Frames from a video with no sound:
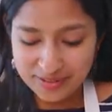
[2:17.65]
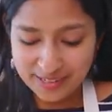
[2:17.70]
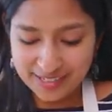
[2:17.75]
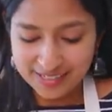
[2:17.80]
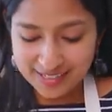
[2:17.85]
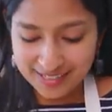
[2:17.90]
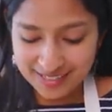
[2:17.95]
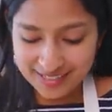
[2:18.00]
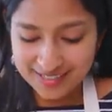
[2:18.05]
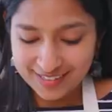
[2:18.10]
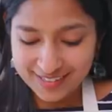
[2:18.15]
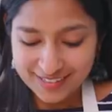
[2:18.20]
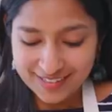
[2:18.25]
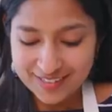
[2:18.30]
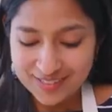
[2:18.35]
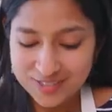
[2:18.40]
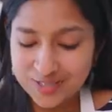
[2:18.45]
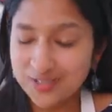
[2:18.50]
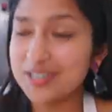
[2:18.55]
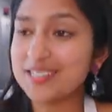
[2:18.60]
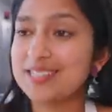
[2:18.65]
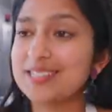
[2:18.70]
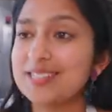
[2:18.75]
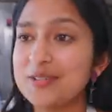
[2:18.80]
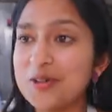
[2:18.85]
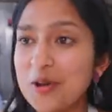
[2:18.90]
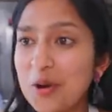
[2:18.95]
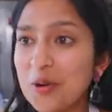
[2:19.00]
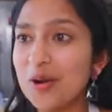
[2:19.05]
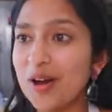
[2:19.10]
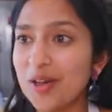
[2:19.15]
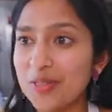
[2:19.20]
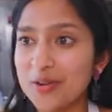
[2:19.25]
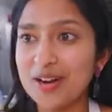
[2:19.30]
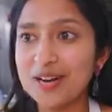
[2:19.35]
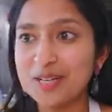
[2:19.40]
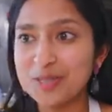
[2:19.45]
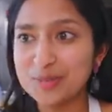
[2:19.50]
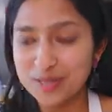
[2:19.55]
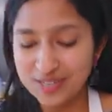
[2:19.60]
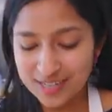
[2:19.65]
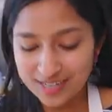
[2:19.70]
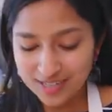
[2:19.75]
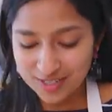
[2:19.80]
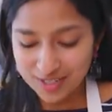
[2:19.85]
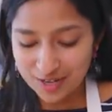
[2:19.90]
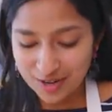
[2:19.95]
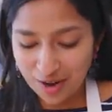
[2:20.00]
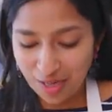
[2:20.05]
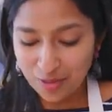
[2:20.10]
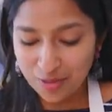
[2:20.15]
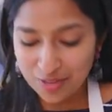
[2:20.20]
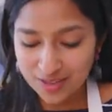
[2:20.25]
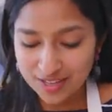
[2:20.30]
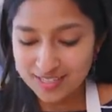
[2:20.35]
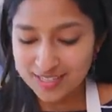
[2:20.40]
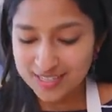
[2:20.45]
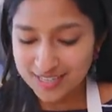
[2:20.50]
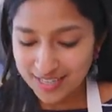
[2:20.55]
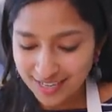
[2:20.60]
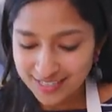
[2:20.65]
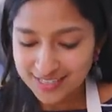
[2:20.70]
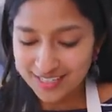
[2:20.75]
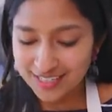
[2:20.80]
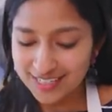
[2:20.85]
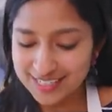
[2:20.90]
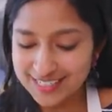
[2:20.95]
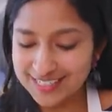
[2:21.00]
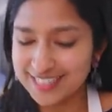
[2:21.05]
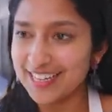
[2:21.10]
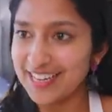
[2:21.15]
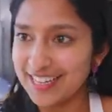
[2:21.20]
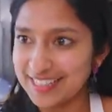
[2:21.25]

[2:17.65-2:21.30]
Like, there is no other explanation other than Santa